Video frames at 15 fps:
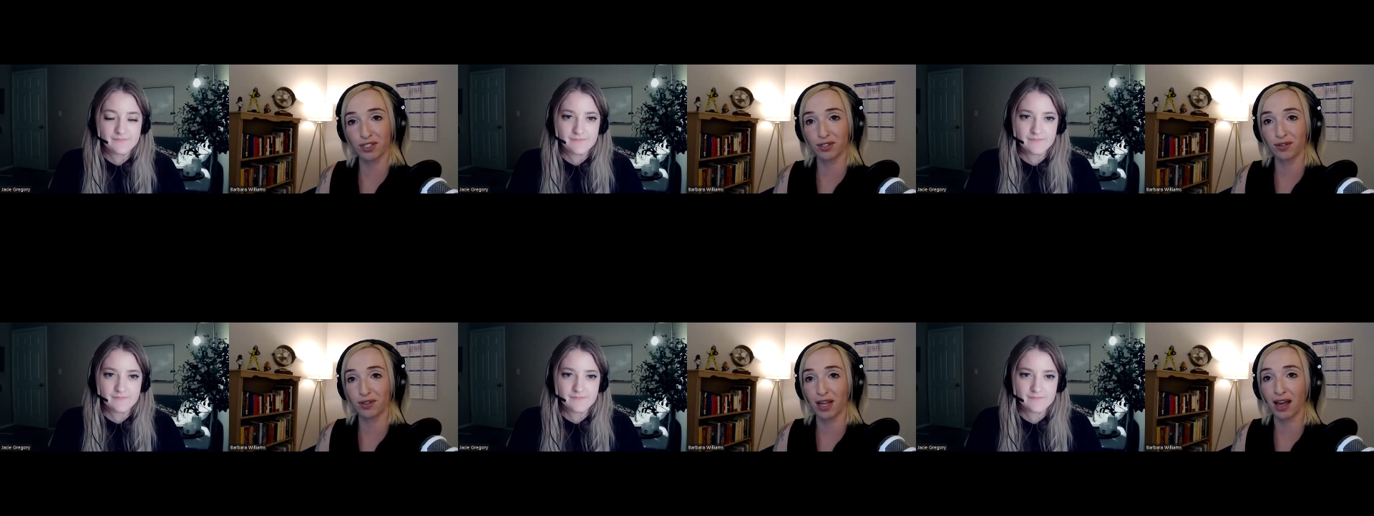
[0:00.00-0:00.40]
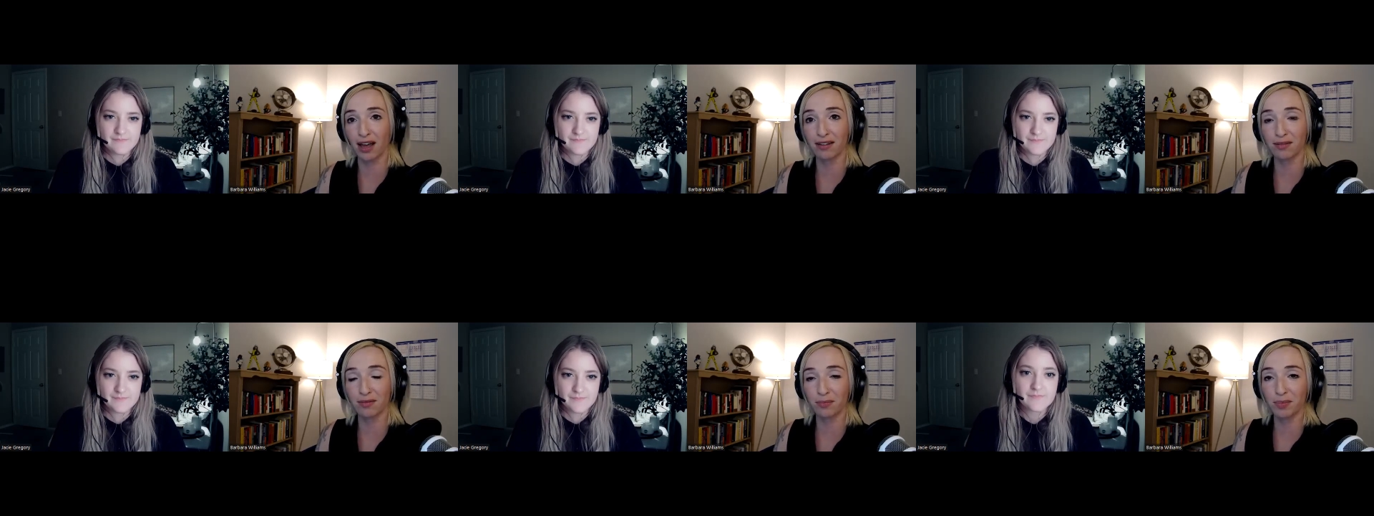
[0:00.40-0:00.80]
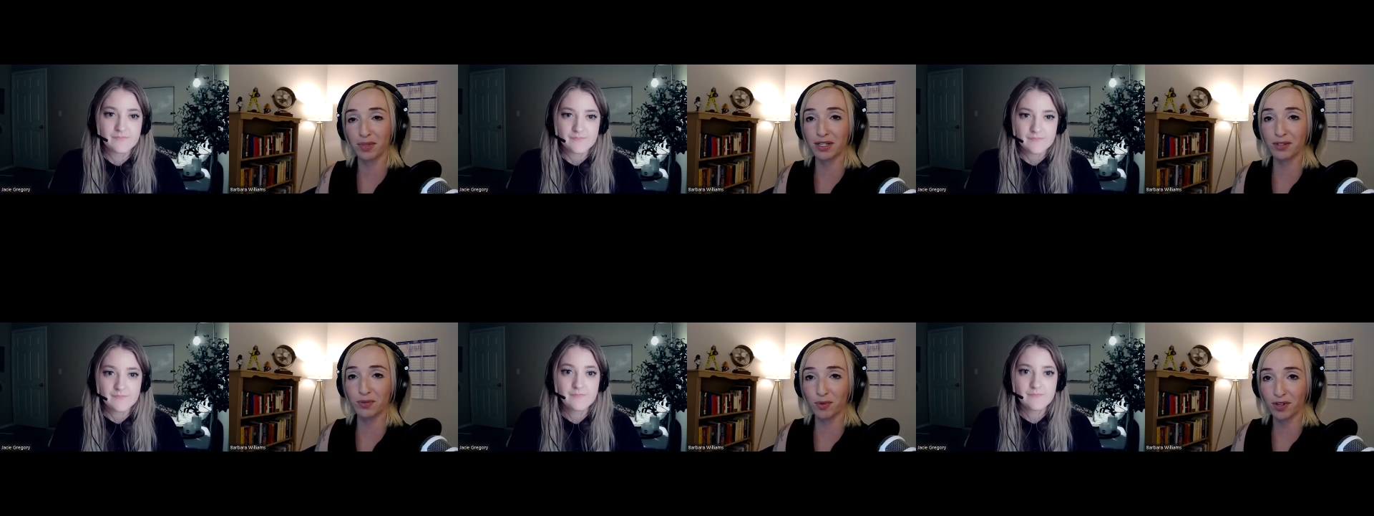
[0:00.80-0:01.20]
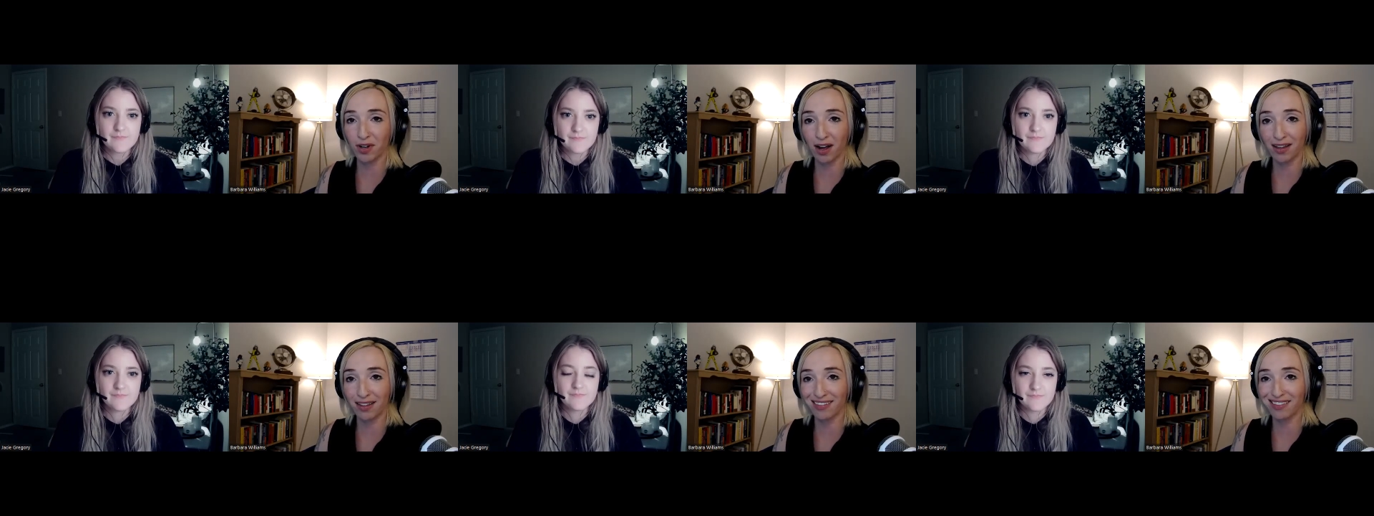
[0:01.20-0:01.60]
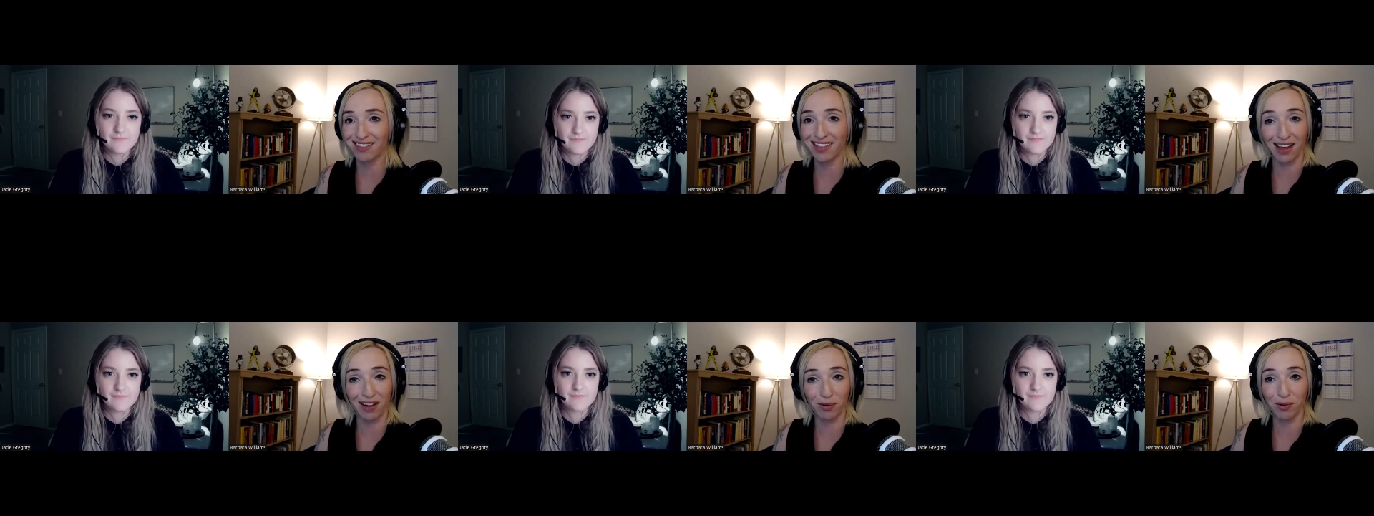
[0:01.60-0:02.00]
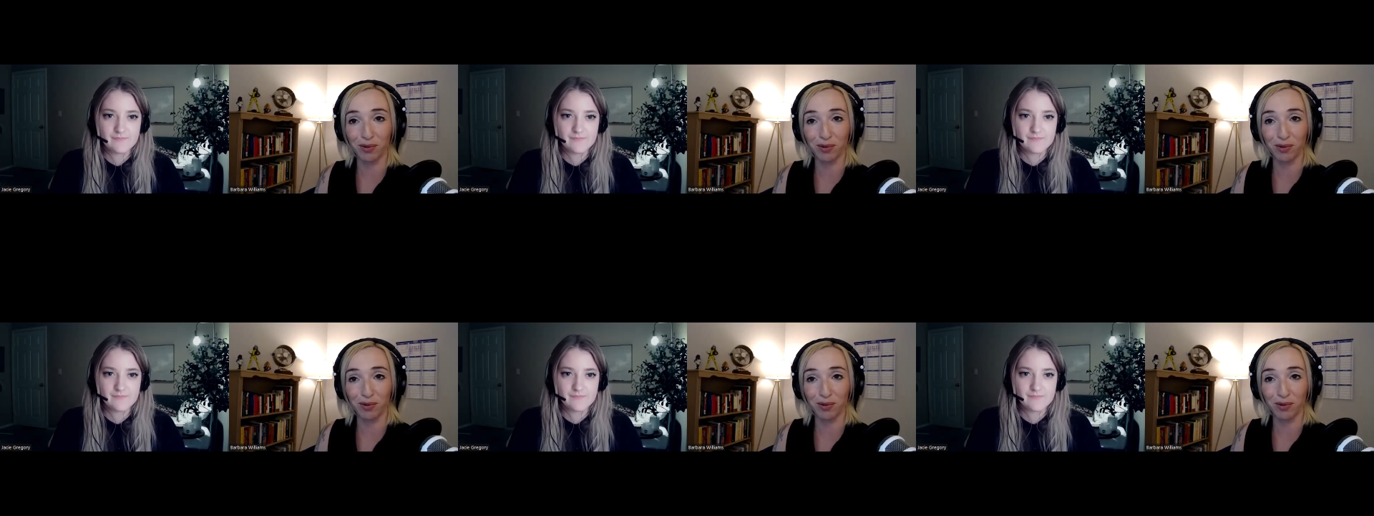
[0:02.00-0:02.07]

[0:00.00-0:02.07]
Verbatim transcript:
Speaker 1: to do that because we're not that